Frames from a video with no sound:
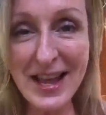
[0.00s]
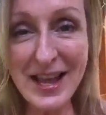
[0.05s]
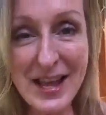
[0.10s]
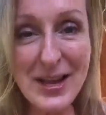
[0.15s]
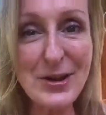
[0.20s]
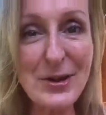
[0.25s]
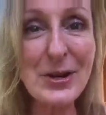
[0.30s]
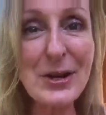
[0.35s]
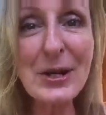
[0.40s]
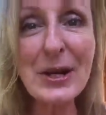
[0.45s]

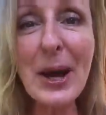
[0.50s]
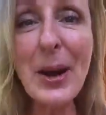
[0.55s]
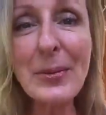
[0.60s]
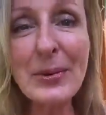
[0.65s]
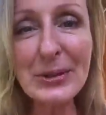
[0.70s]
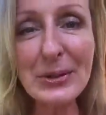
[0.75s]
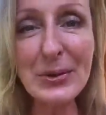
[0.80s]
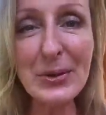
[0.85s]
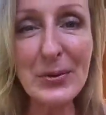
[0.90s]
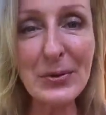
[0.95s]
You're going to come
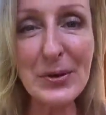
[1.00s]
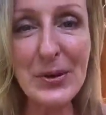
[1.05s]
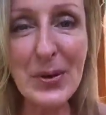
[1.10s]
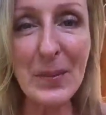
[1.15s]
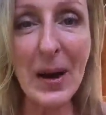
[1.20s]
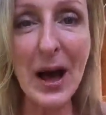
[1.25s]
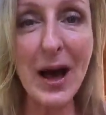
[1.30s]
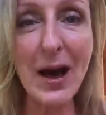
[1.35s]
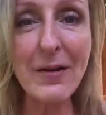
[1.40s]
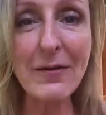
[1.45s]
into a
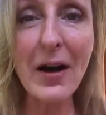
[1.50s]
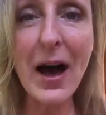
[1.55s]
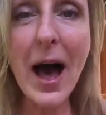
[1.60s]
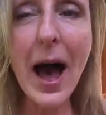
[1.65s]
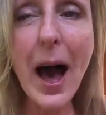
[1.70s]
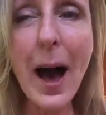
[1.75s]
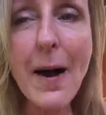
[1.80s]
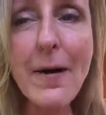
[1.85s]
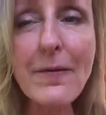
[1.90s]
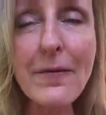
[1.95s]
room of
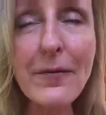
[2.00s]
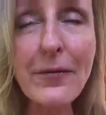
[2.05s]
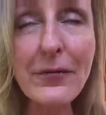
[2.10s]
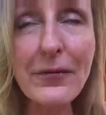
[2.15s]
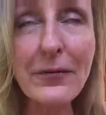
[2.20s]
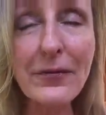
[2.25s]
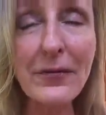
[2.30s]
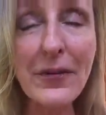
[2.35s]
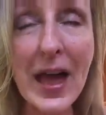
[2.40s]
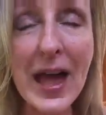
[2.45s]

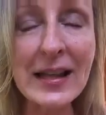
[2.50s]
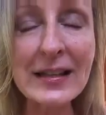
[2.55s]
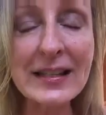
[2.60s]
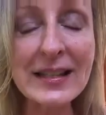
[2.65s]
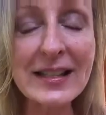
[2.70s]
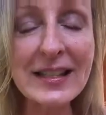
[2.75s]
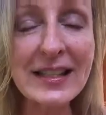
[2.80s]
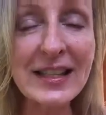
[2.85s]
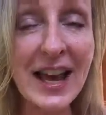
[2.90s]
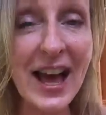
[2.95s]

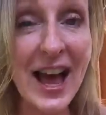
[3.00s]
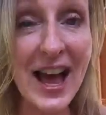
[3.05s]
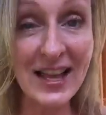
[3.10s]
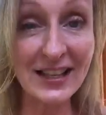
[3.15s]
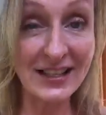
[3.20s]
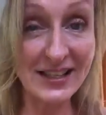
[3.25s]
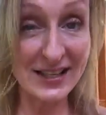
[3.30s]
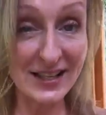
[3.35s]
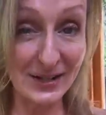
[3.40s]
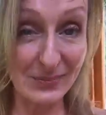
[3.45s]

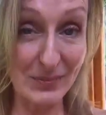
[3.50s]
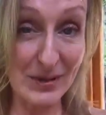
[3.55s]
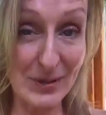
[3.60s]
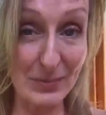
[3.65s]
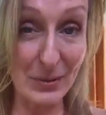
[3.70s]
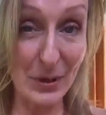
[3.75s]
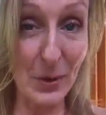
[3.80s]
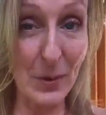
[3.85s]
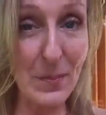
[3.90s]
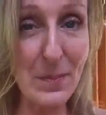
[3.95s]
fantastic
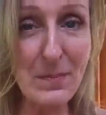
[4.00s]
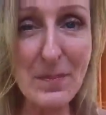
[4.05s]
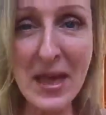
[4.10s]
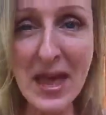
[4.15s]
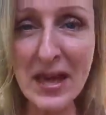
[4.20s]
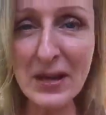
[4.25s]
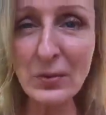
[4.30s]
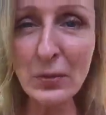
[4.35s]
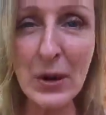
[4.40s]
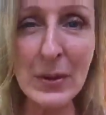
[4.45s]
people,
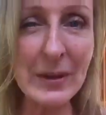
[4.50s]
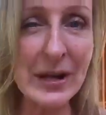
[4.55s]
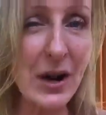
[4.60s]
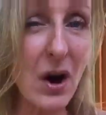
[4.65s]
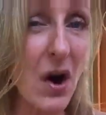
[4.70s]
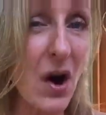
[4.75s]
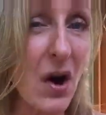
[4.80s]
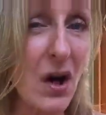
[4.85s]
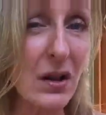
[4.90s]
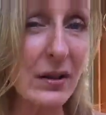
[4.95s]
men, women,
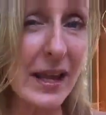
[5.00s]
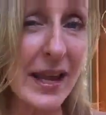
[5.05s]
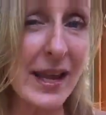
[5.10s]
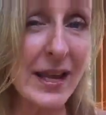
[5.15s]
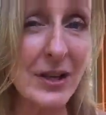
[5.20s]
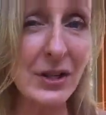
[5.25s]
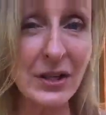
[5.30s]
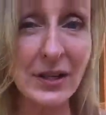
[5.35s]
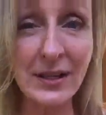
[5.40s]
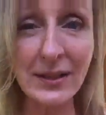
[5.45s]
all
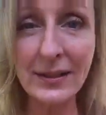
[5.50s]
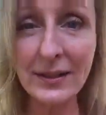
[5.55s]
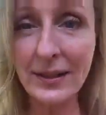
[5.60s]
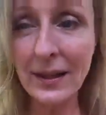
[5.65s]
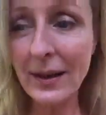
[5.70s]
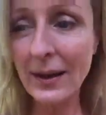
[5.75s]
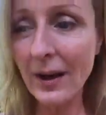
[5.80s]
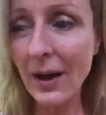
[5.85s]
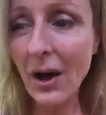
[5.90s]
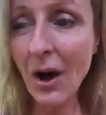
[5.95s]
ages,
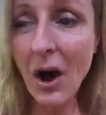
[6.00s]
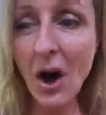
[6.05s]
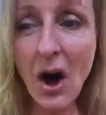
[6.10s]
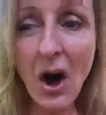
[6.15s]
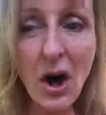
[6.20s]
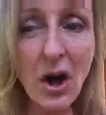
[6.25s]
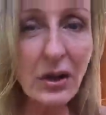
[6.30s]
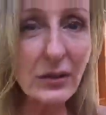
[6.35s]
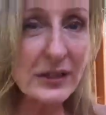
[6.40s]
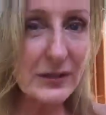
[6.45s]

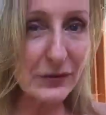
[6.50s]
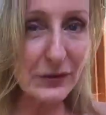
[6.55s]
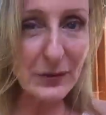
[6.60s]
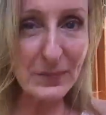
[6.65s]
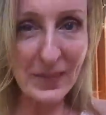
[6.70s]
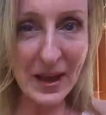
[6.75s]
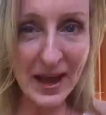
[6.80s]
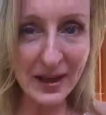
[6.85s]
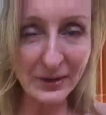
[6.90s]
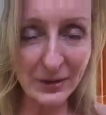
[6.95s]
all
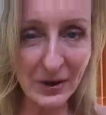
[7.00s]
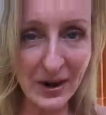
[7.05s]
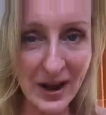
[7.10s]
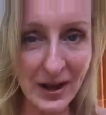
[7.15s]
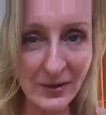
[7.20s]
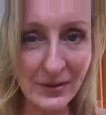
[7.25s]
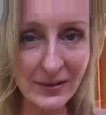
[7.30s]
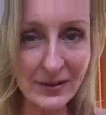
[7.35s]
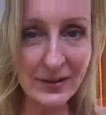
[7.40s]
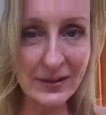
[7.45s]
different
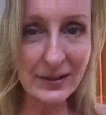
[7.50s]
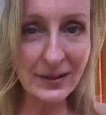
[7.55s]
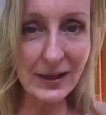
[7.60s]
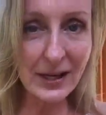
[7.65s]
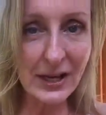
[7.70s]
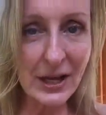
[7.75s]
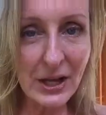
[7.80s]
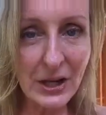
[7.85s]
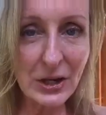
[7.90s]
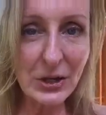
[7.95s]
backgrounds.
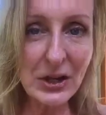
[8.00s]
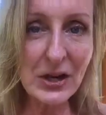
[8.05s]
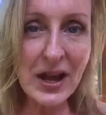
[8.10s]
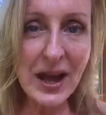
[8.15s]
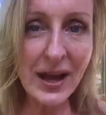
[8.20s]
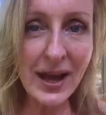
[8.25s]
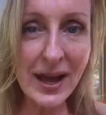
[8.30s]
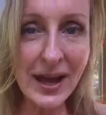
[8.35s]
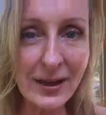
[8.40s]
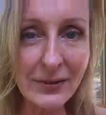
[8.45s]
You're going
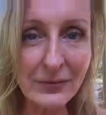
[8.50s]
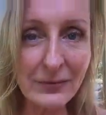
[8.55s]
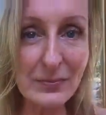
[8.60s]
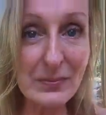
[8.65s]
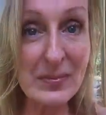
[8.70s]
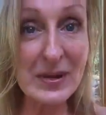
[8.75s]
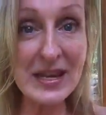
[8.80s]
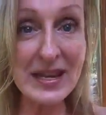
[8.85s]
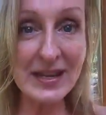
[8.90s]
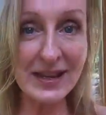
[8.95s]
to have
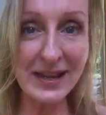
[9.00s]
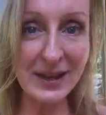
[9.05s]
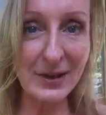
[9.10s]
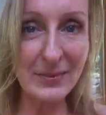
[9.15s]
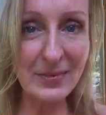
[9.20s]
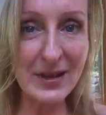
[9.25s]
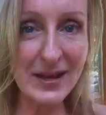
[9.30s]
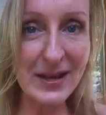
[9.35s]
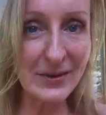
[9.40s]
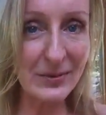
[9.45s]
me
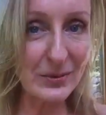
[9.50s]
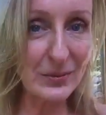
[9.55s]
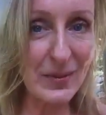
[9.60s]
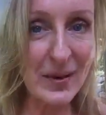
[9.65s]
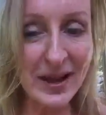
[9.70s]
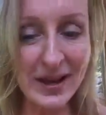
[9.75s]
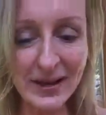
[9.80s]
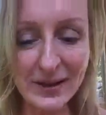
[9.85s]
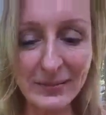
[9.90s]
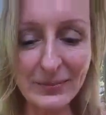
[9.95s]
come in with
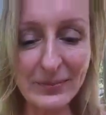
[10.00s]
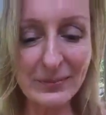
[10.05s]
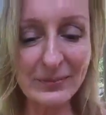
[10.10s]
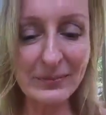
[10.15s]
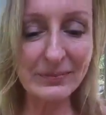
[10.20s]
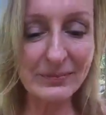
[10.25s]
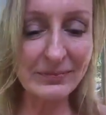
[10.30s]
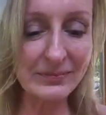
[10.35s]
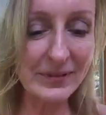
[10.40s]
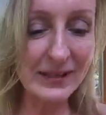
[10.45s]
my
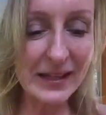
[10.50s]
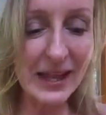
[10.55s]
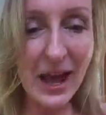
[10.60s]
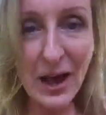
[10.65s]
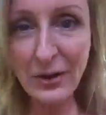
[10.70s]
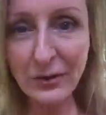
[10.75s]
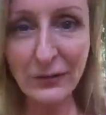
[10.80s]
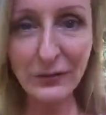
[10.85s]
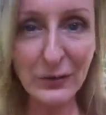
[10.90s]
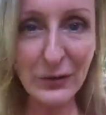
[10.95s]

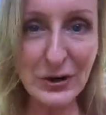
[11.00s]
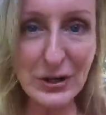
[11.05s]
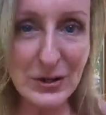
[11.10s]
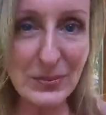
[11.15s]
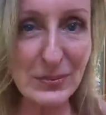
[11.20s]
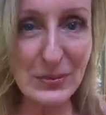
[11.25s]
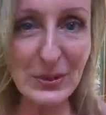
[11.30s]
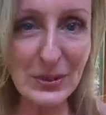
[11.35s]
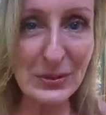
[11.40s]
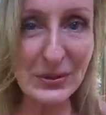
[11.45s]
California
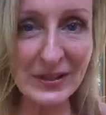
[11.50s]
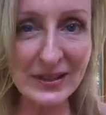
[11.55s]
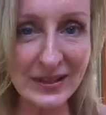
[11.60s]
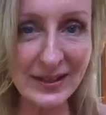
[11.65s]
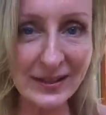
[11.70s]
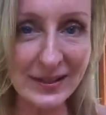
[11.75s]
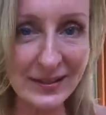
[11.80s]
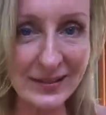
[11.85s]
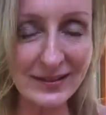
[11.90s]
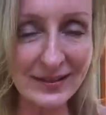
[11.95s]

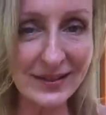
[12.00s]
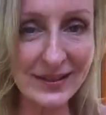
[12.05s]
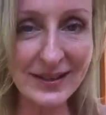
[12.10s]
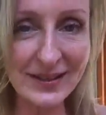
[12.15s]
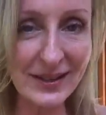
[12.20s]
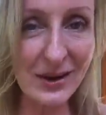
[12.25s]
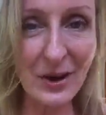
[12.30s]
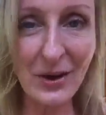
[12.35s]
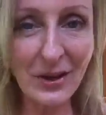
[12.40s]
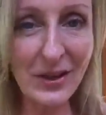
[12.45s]
music
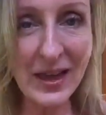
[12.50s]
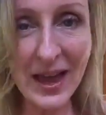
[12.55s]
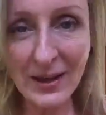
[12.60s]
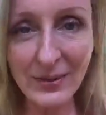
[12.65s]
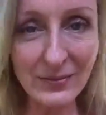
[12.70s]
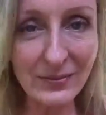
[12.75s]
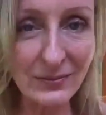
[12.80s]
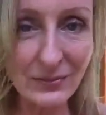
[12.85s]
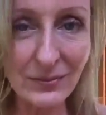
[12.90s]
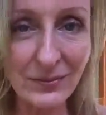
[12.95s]
and all
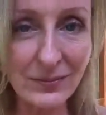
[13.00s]
that,